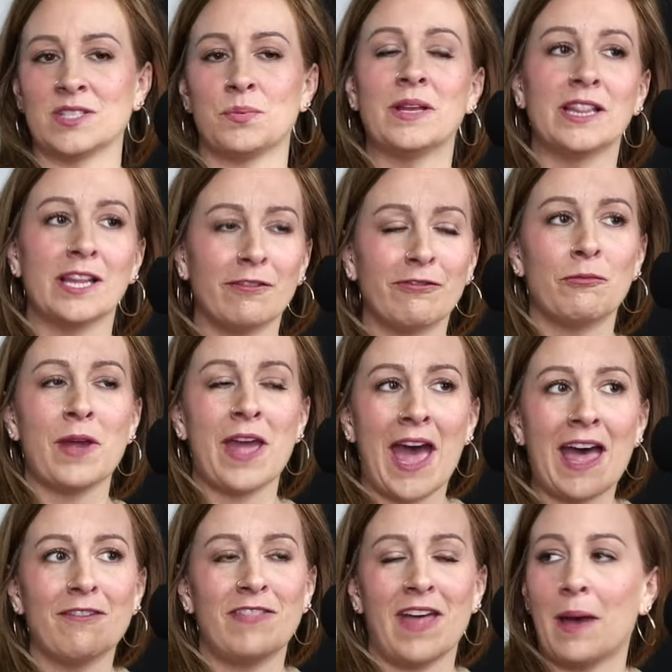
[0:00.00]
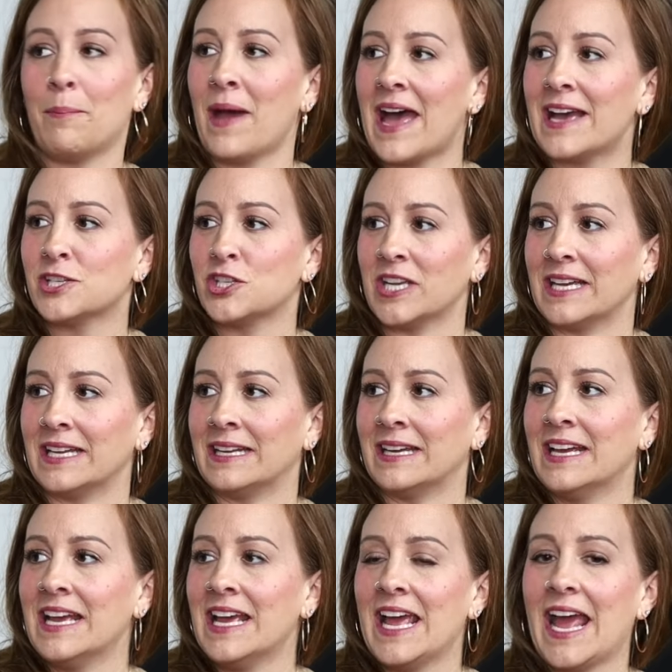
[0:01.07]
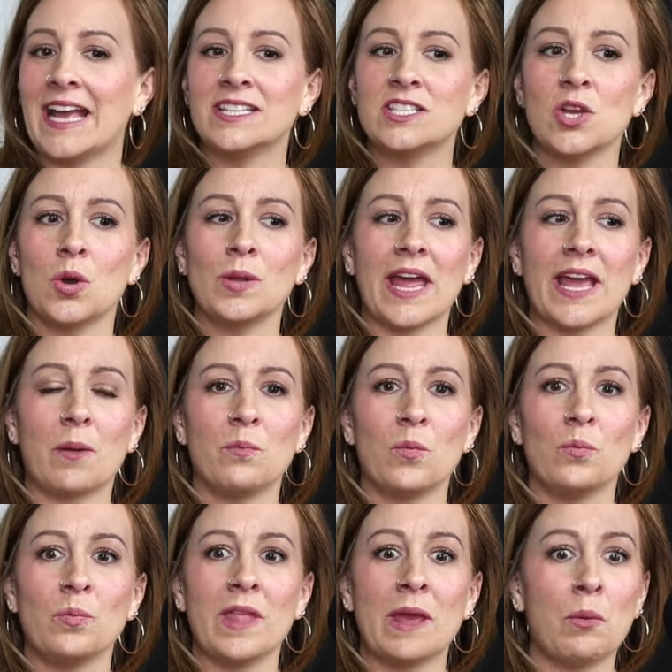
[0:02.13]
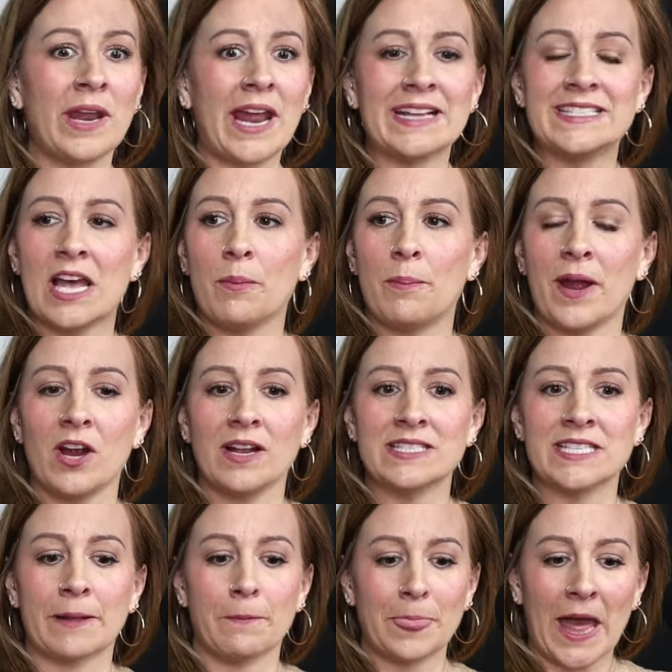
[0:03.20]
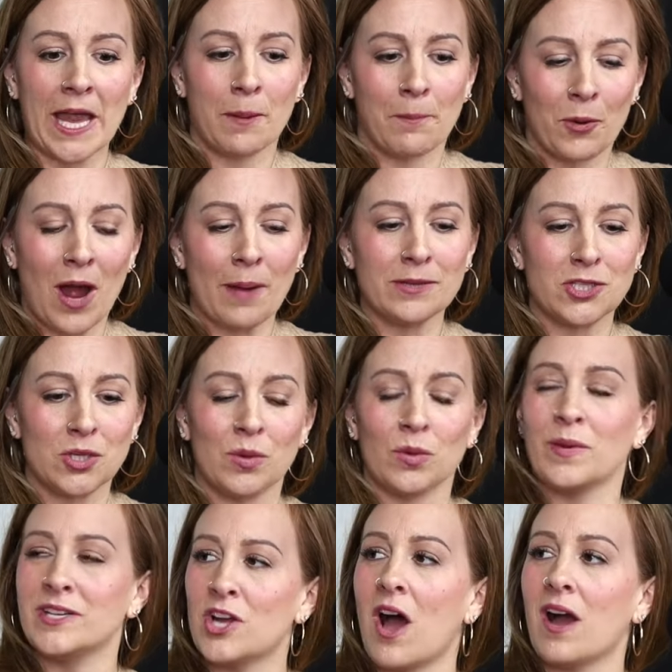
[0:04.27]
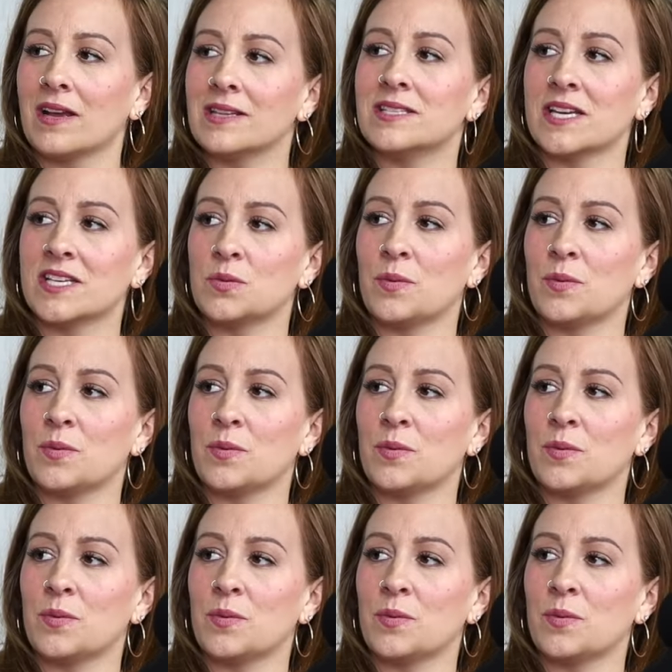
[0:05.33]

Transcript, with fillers: Yeah. We live, we have ah. that passion. And so, like, when I tell parents, like, I can promise you, when we talk in six